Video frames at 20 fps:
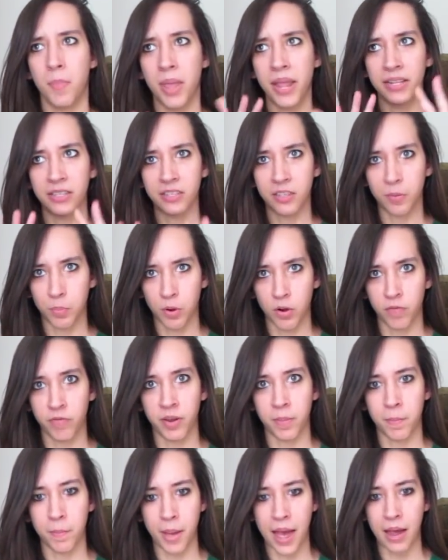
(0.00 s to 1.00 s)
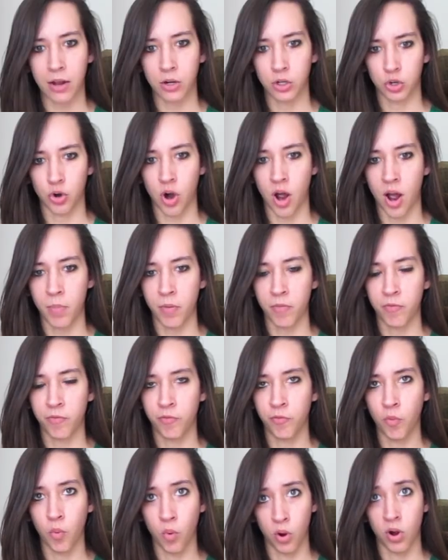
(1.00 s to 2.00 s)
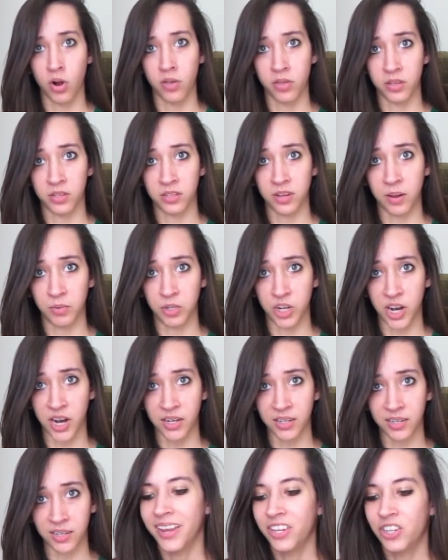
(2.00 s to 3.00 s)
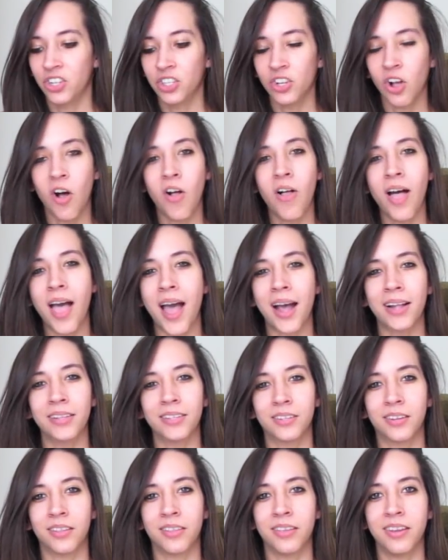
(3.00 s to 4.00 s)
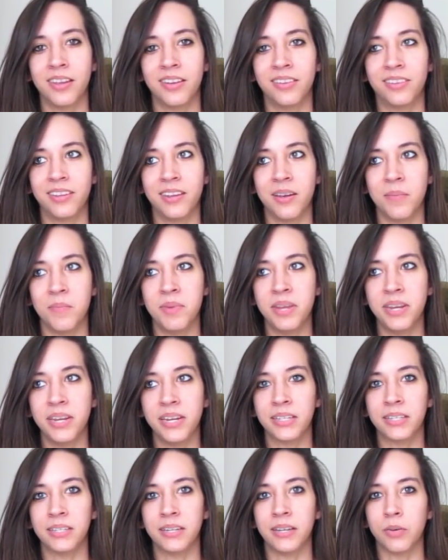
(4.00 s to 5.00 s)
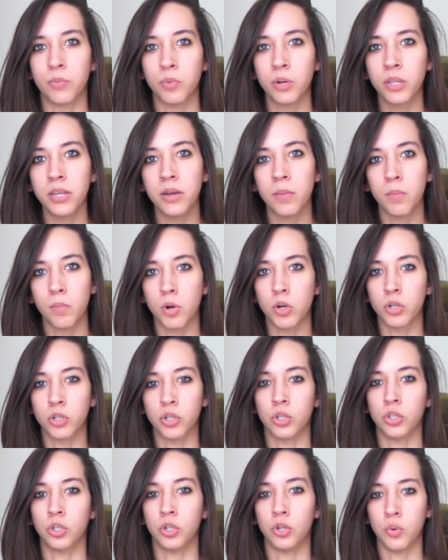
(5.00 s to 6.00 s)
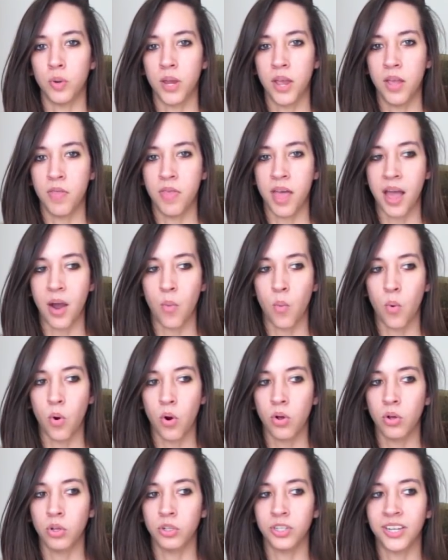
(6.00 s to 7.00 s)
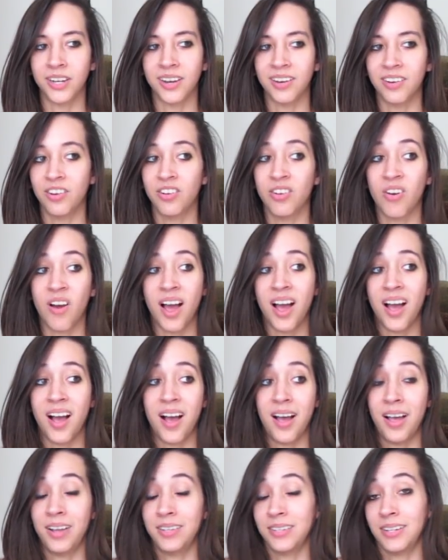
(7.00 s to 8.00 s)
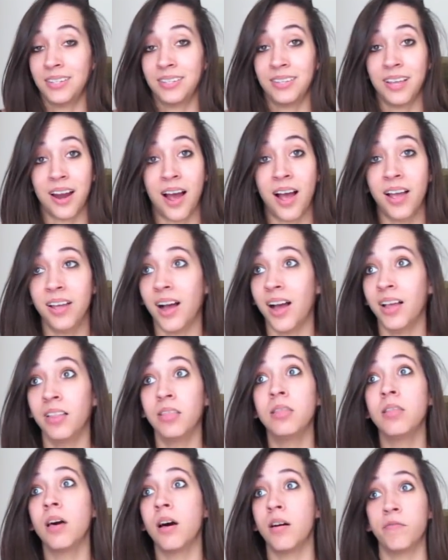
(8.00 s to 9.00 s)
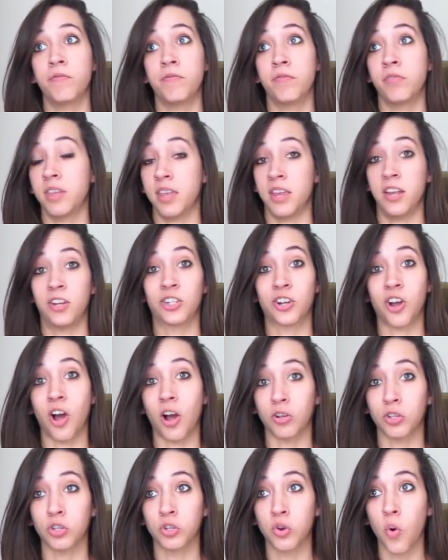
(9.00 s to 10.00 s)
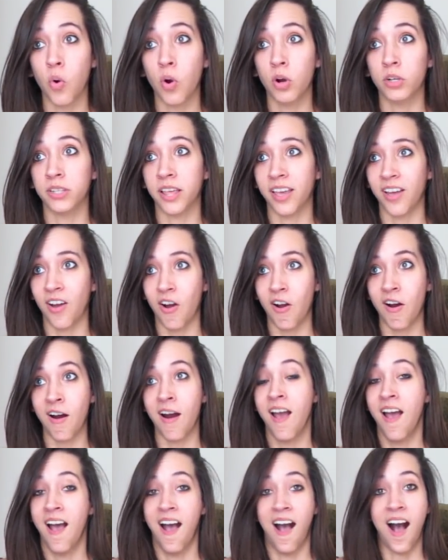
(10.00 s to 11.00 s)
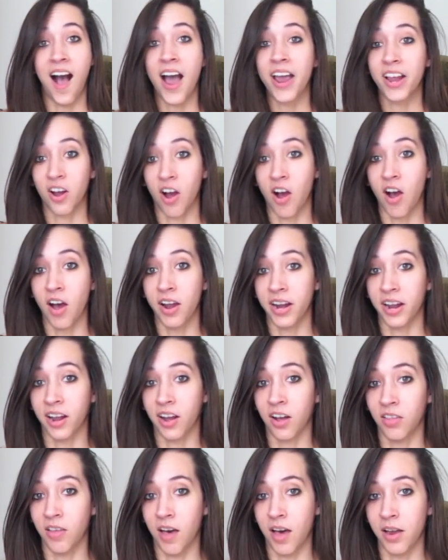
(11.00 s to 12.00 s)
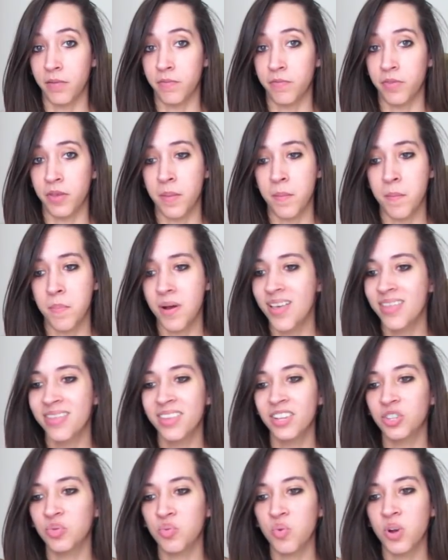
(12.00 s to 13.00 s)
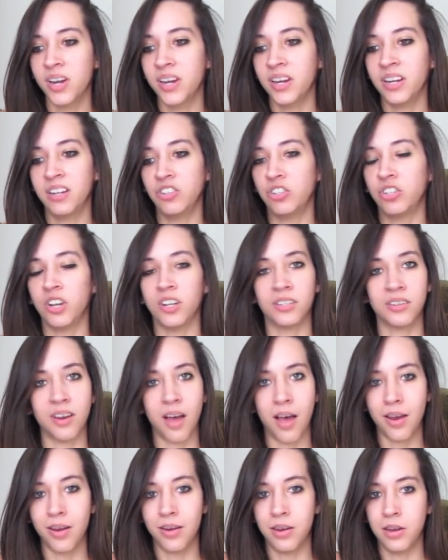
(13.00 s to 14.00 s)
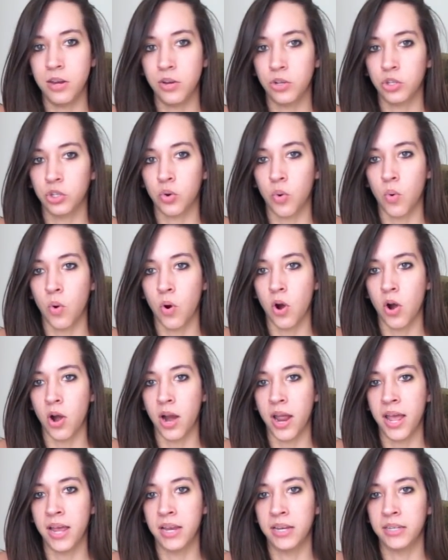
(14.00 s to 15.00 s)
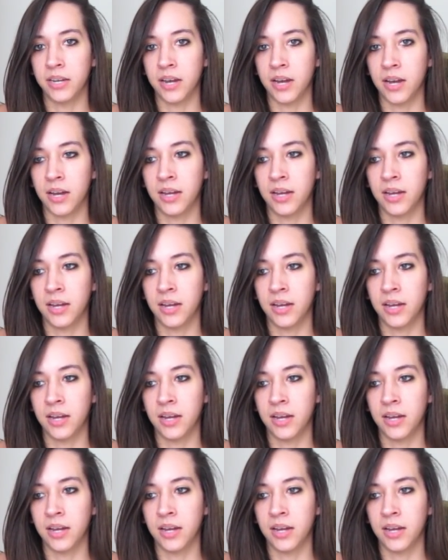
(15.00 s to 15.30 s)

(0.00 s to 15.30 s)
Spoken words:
paints the perfect backdrop for the subject. It just all adds to the immediacy. It really immerses you in that world. And you know, as I said, I love the Hitchcock scores. They are iconic, a lot of them, but this one does not need a score, and